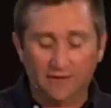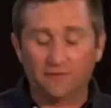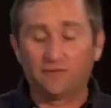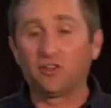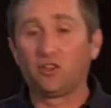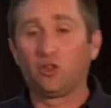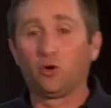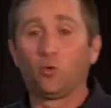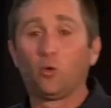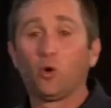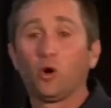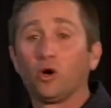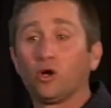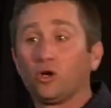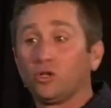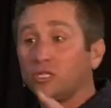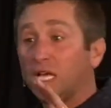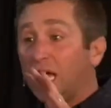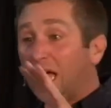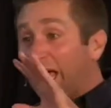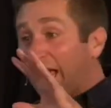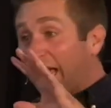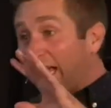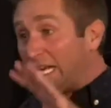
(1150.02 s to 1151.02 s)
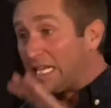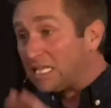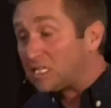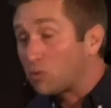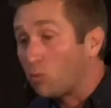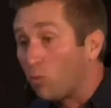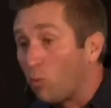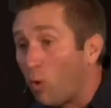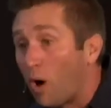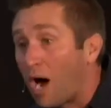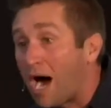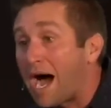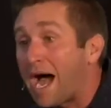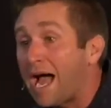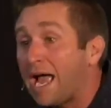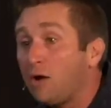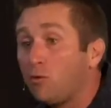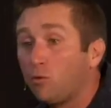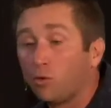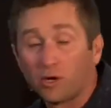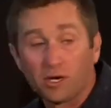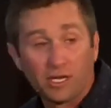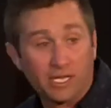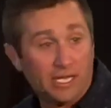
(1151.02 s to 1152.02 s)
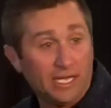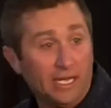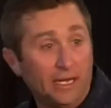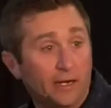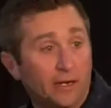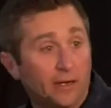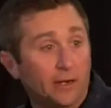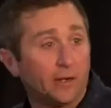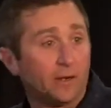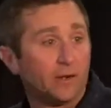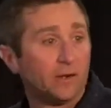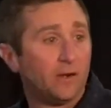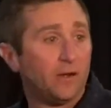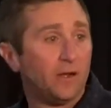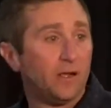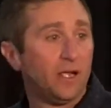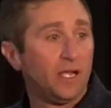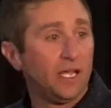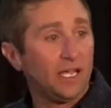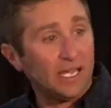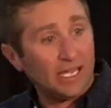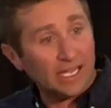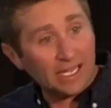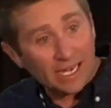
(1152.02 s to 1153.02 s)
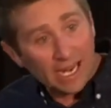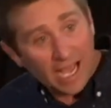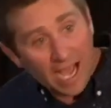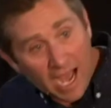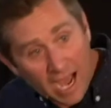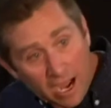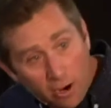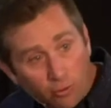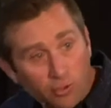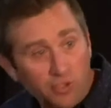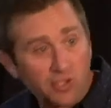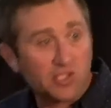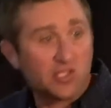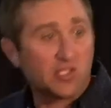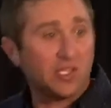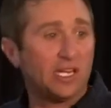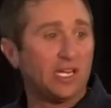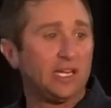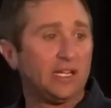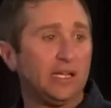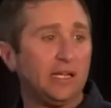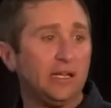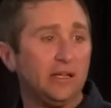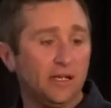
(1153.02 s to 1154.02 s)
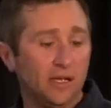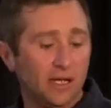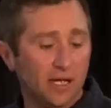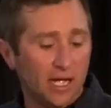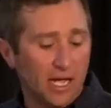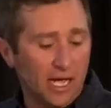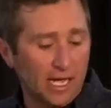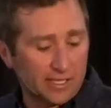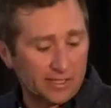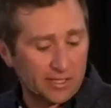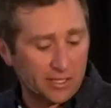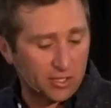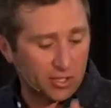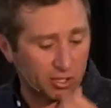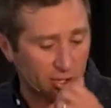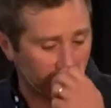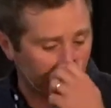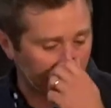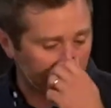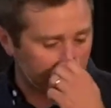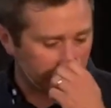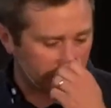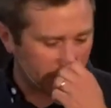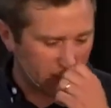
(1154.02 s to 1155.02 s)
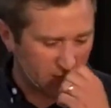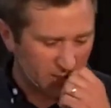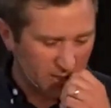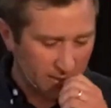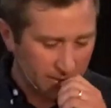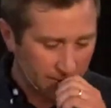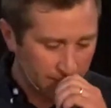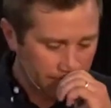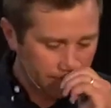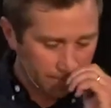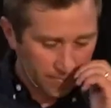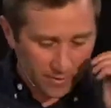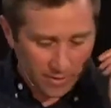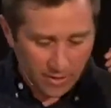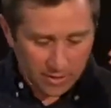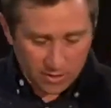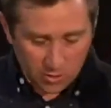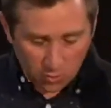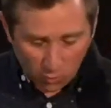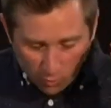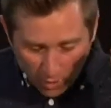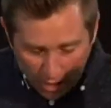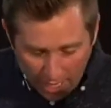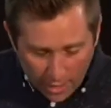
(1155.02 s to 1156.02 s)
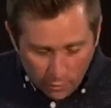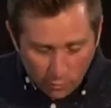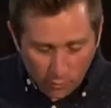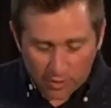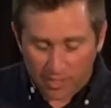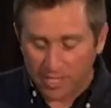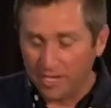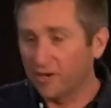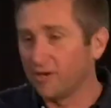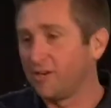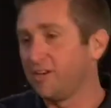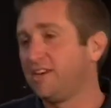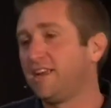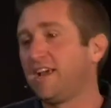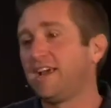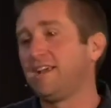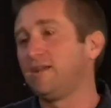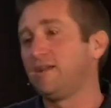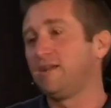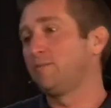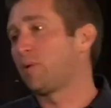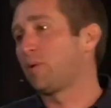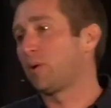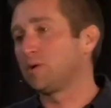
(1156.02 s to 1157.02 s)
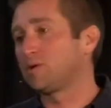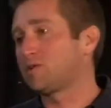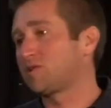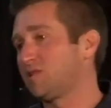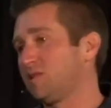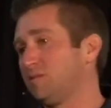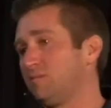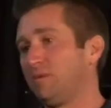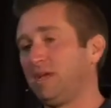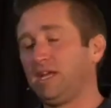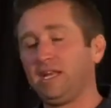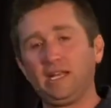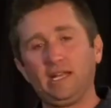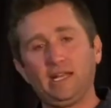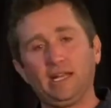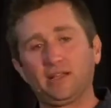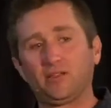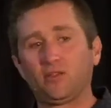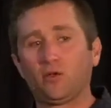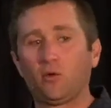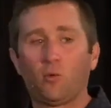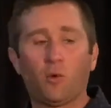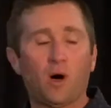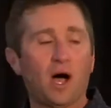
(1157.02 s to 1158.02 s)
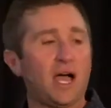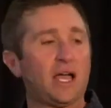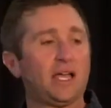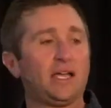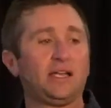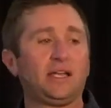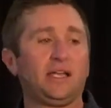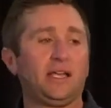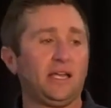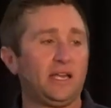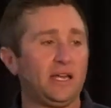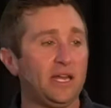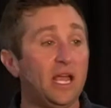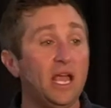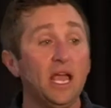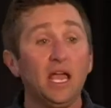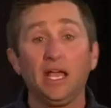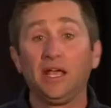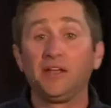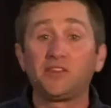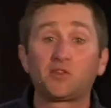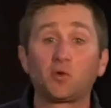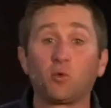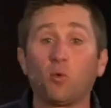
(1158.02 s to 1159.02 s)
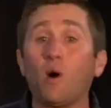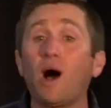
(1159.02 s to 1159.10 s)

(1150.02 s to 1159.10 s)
give to the world. And it's why we're here in our city as a church. It's why we're here today in person meeting at the Y again. It's